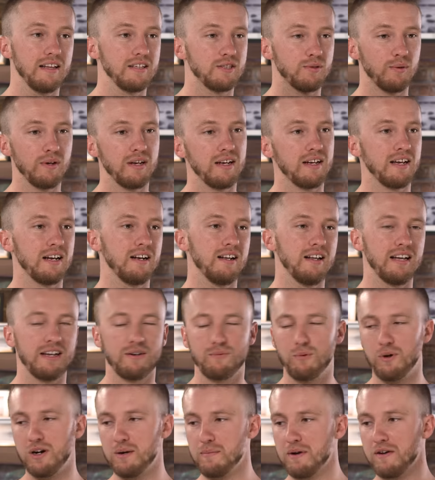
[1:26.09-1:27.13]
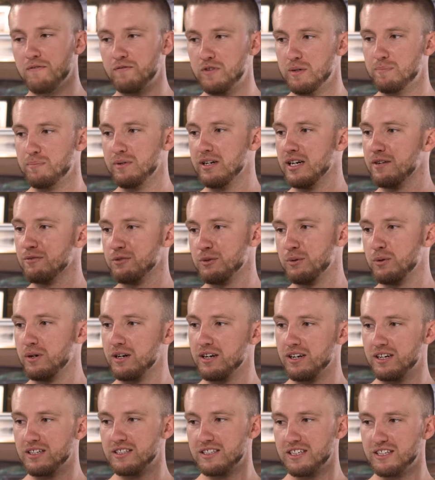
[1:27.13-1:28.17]
that's why I kind of like wearing my Fitbit
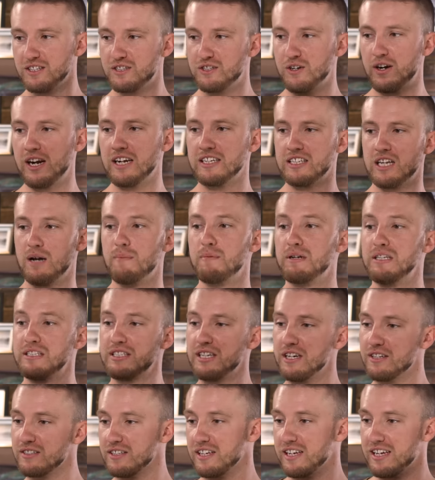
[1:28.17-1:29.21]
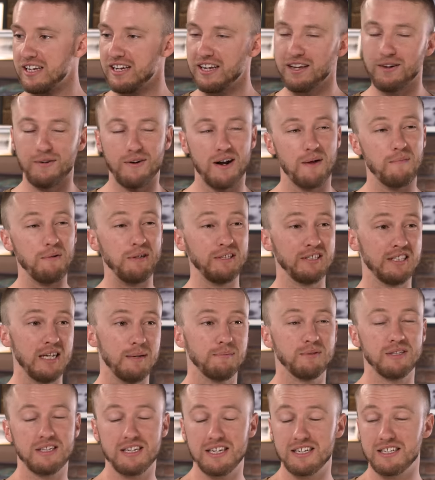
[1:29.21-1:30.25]
everywhere, because it tracks how many stairs I hit or how many
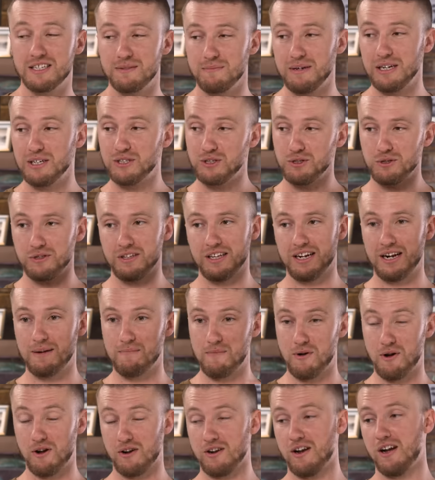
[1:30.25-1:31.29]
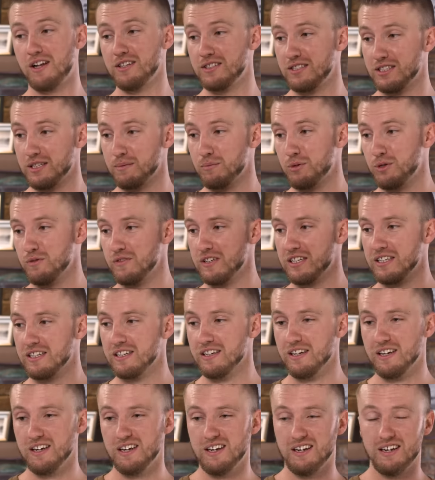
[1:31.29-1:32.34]
steps I hit to make sure that I'm constantly moving.